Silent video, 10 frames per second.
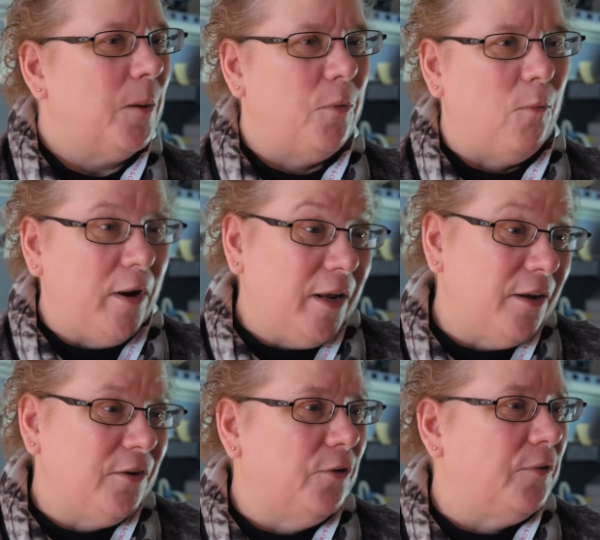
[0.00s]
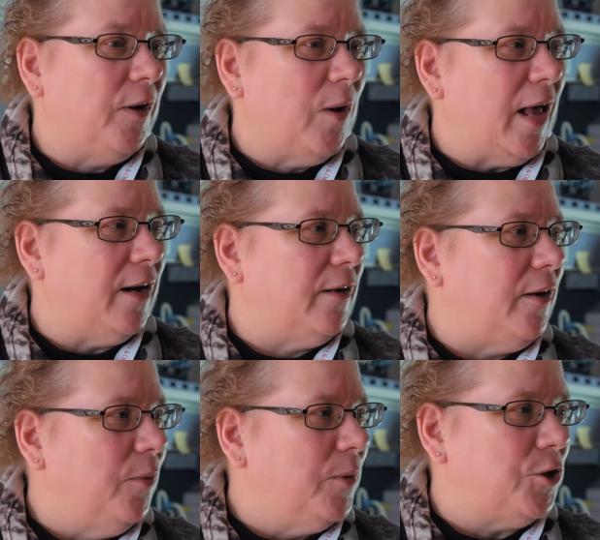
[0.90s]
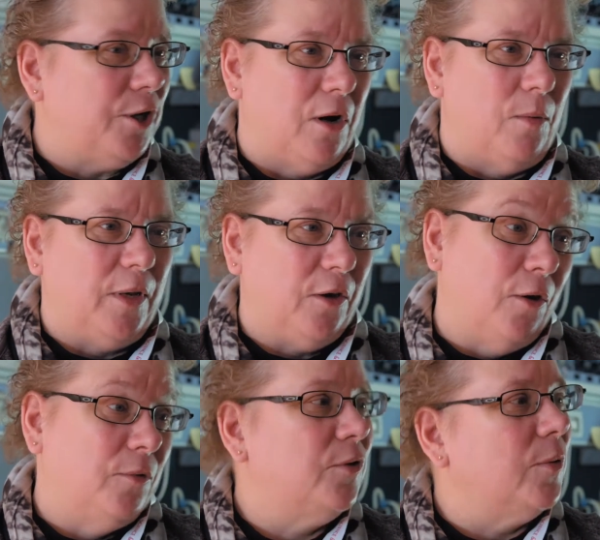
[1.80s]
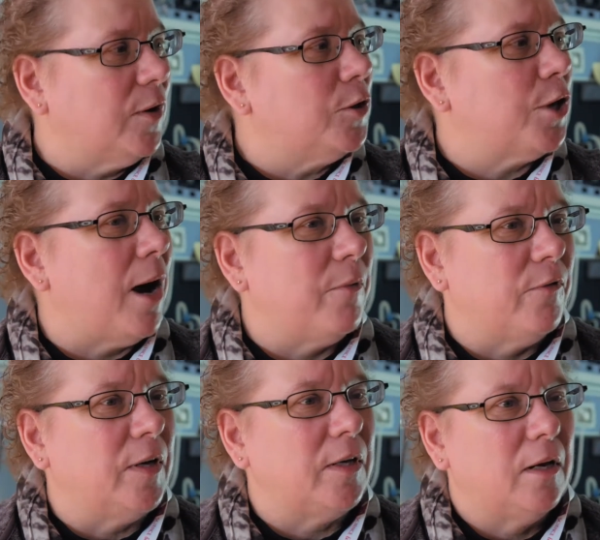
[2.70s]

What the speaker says: But what are you going to do if you edit human genome and you don't do a good job of it?